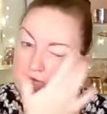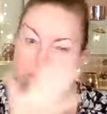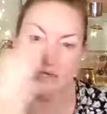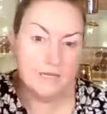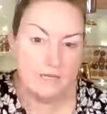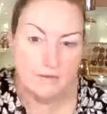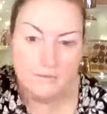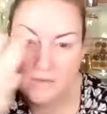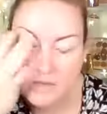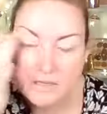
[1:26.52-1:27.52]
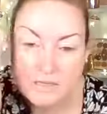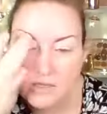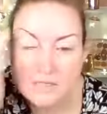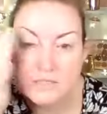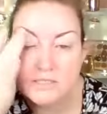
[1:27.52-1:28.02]
right now,
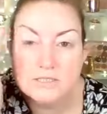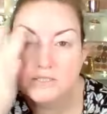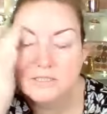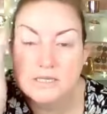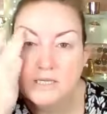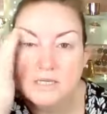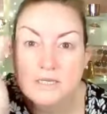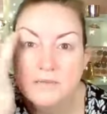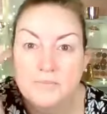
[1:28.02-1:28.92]
as you can see.